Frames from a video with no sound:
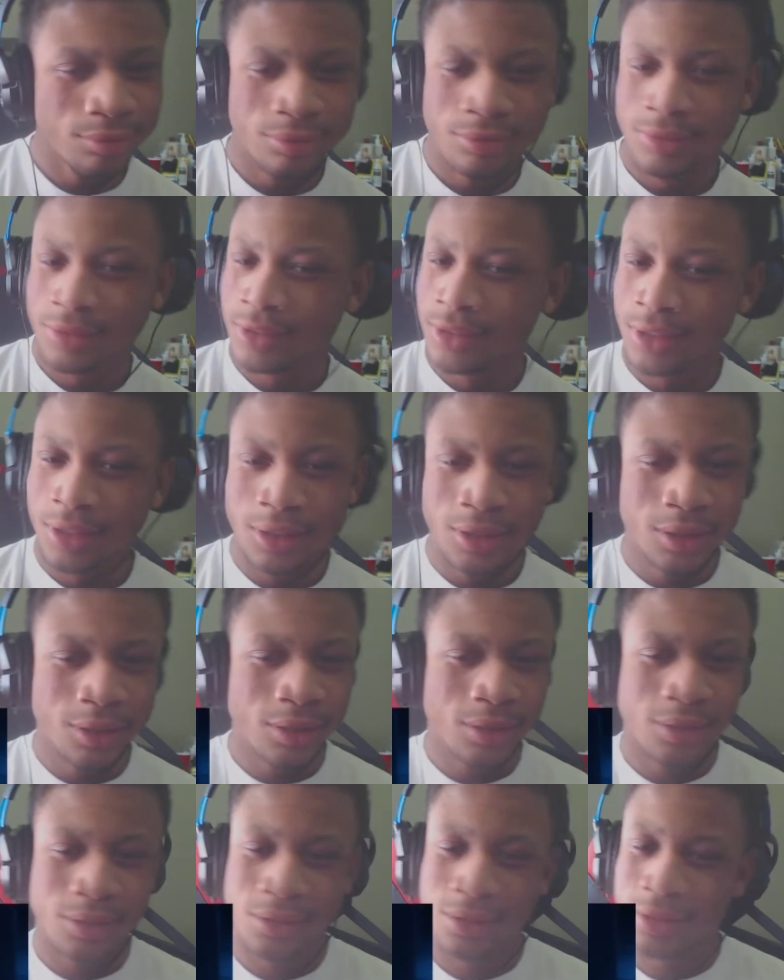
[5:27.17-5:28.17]
Your neighbors
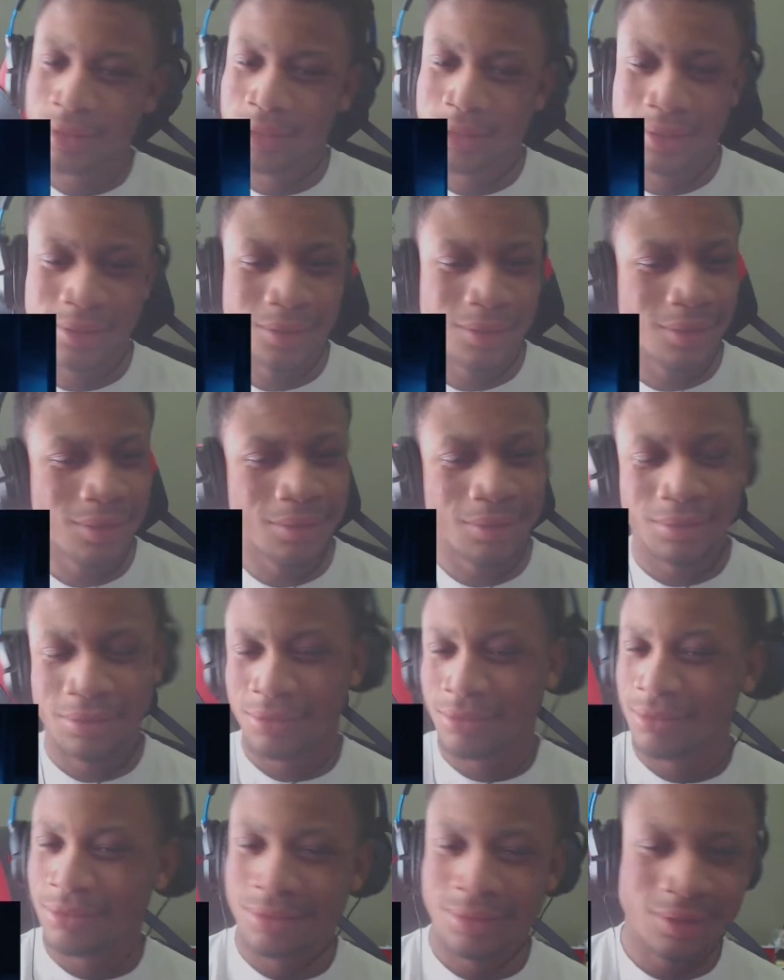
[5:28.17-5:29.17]
crying, asking you
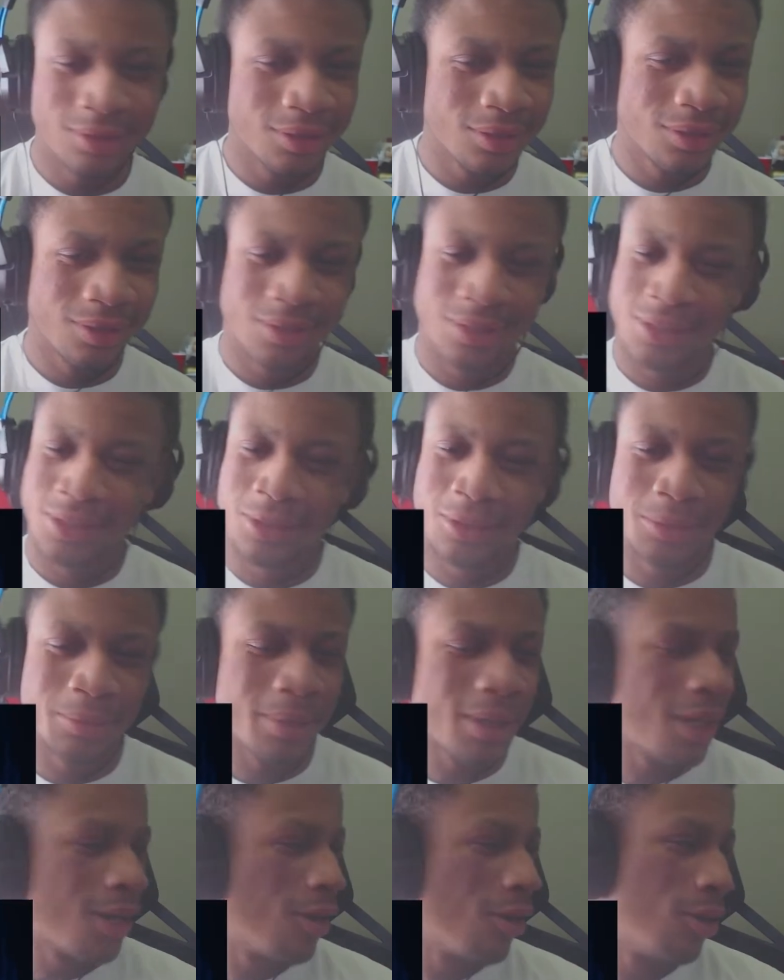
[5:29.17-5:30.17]
what was that all
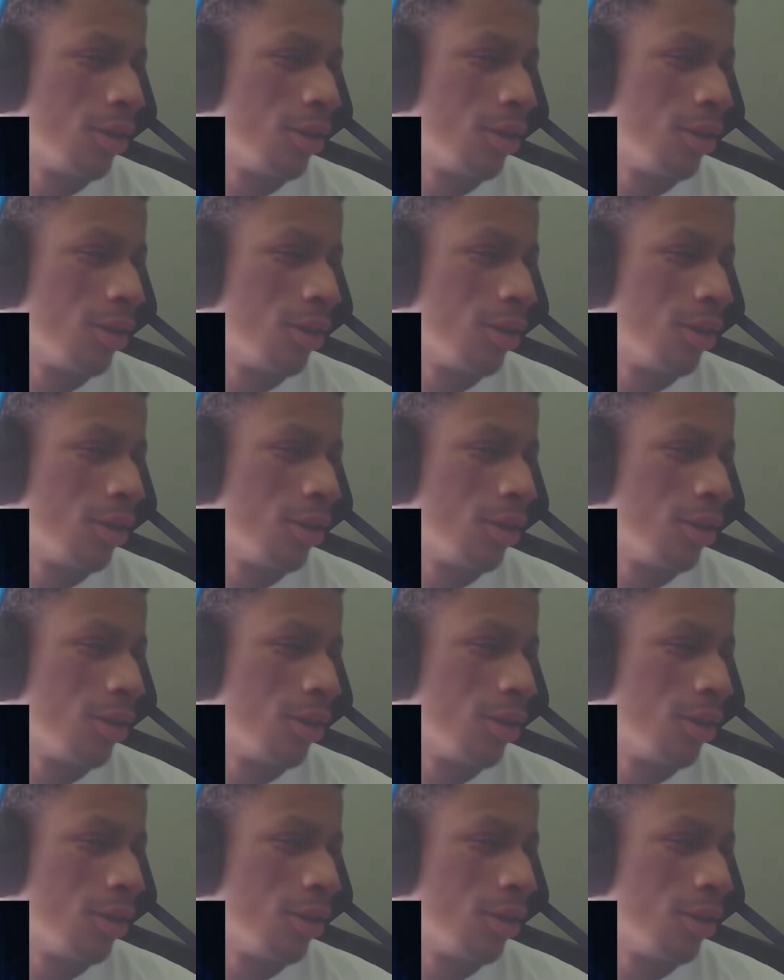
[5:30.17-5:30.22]
about.